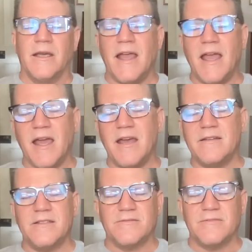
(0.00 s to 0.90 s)

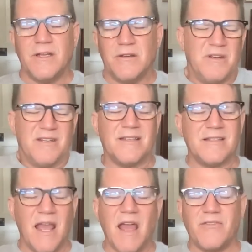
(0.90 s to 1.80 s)
And, he
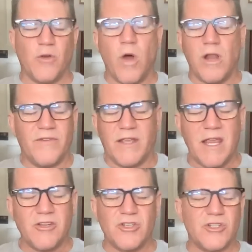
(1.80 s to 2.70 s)
doesn't have the
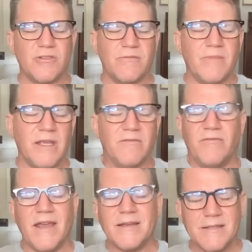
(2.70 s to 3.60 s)
qualifications to
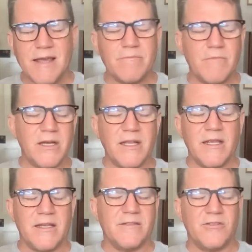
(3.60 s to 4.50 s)
invest that
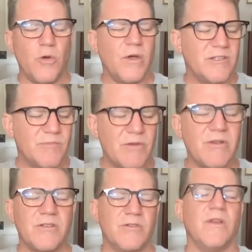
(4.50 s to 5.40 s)
money. He has no
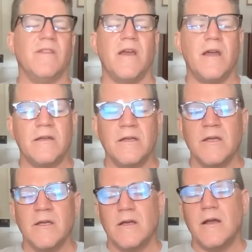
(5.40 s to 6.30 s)
experience doing that.
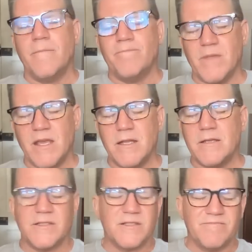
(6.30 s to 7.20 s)
And
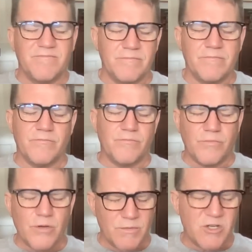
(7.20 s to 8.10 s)
it's
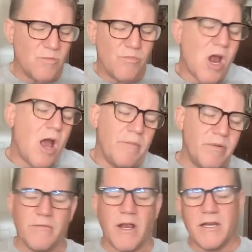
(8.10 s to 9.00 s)
pretty much a bribe,
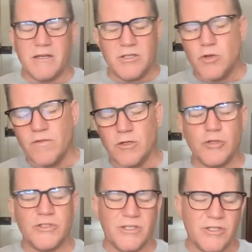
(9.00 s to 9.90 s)
right? He
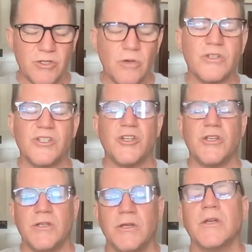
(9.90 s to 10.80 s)
overlooked
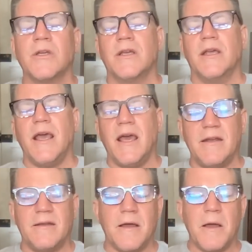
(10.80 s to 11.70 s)
Khashoggi
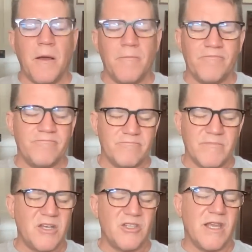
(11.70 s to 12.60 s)
and
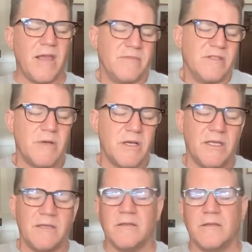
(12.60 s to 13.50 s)
they just gave him some
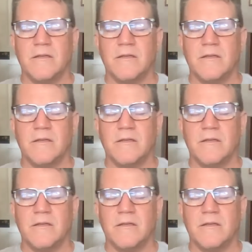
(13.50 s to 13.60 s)
money.